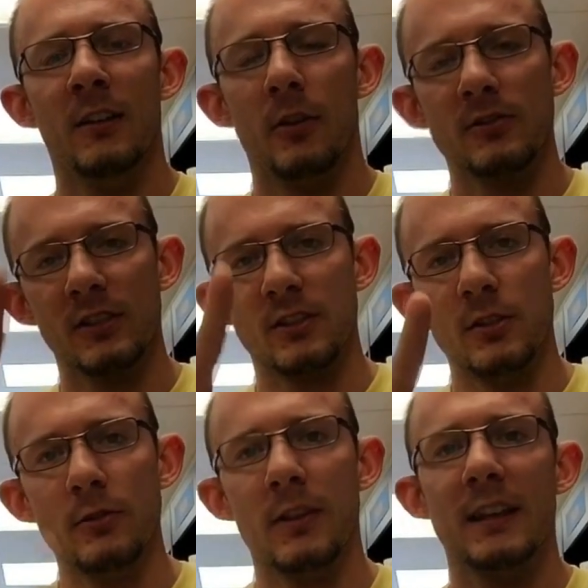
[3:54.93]
Those are the
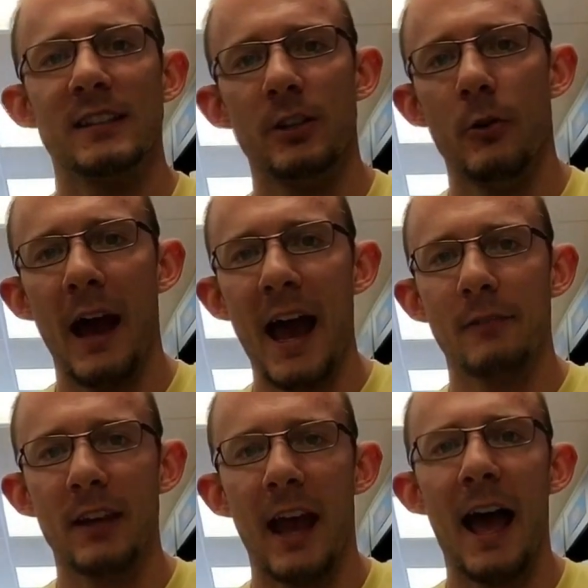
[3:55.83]
two things that you
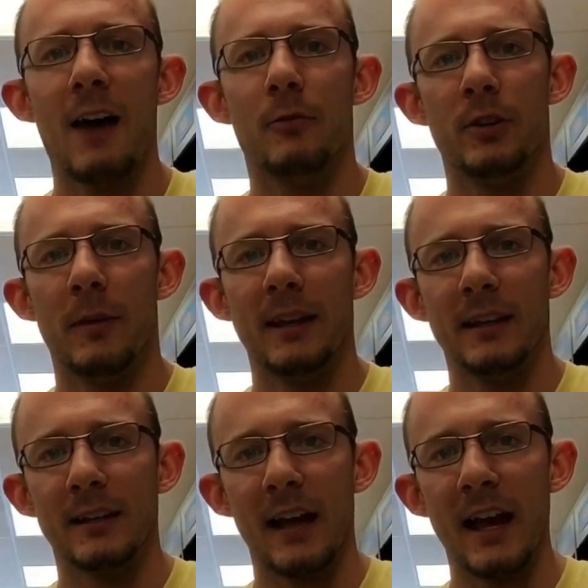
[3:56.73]
have to have when you're
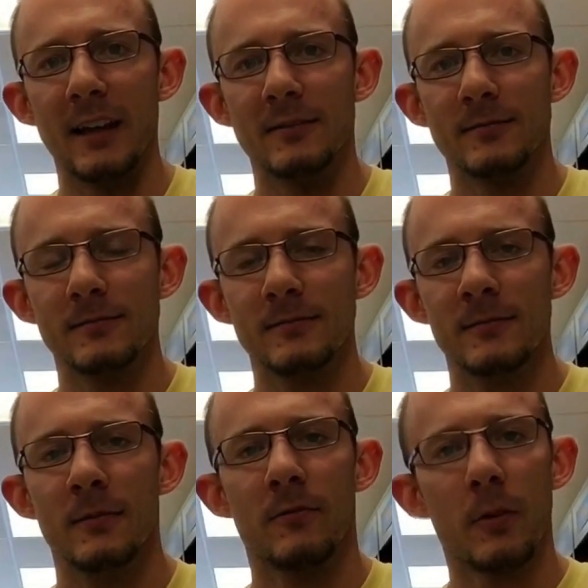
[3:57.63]
making a diet.
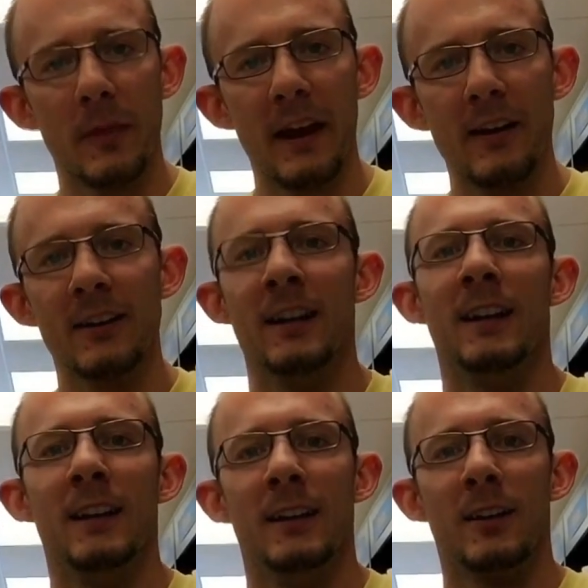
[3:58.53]
From there,
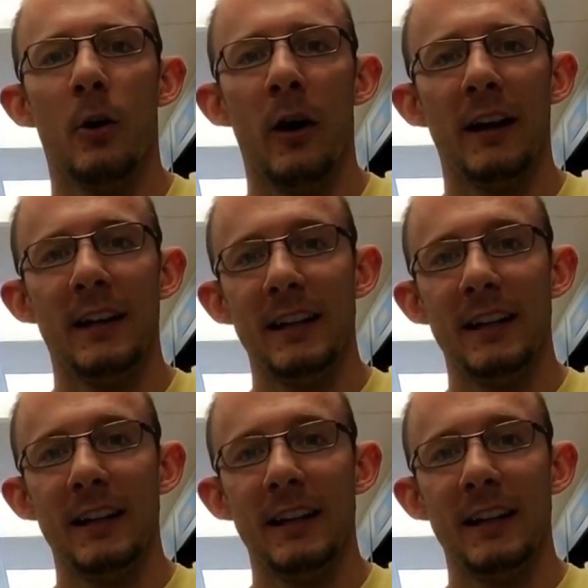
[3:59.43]
go ahead and